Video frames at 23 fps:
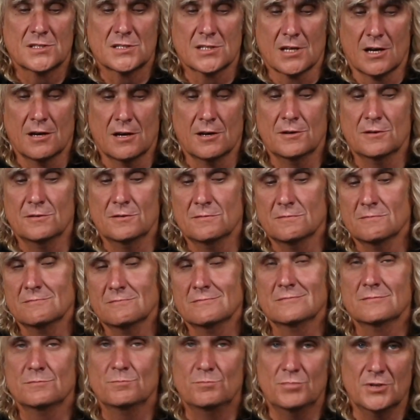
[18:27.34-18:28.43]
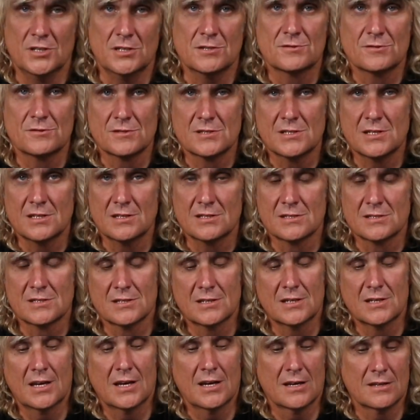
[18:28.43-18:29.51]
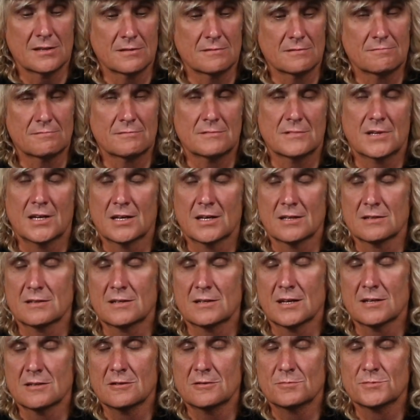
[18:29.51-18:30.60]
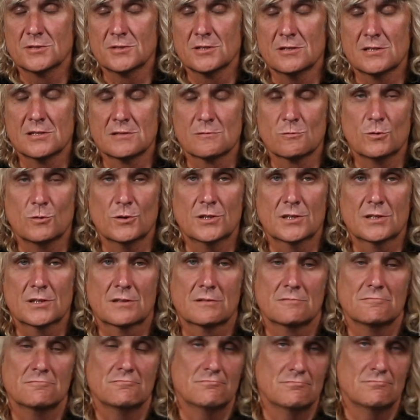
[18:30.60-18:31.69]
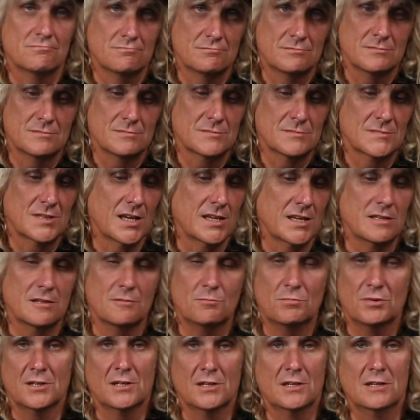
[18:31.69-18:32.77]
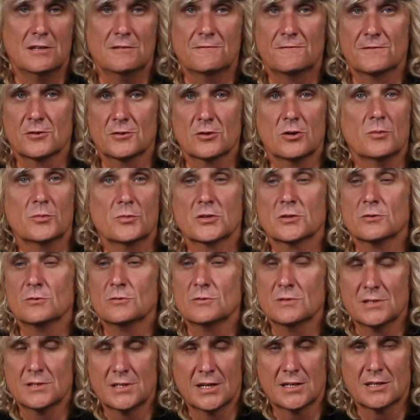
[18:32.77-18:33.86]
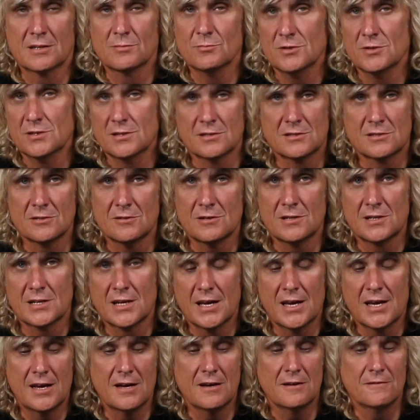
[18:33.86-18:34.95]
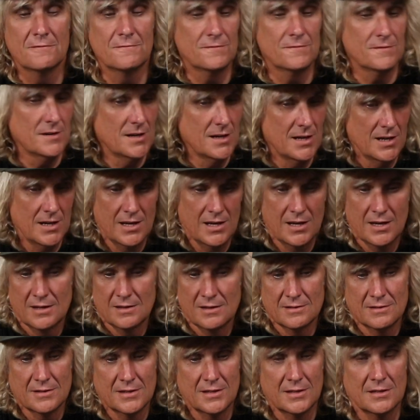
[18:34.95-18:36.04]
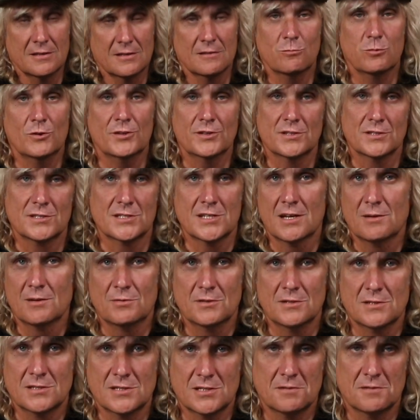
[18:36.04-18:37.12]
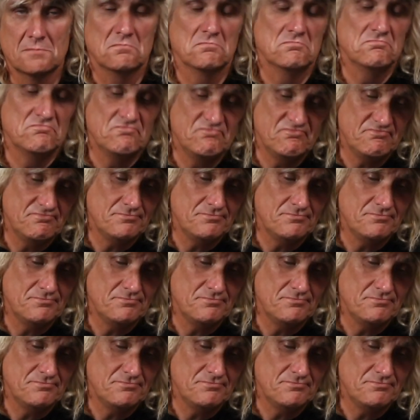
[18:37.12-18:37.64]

So be interesting to see how the Dunlop tyres work. They could be phenomenal and they could be the tyre to have, and he could win the championship.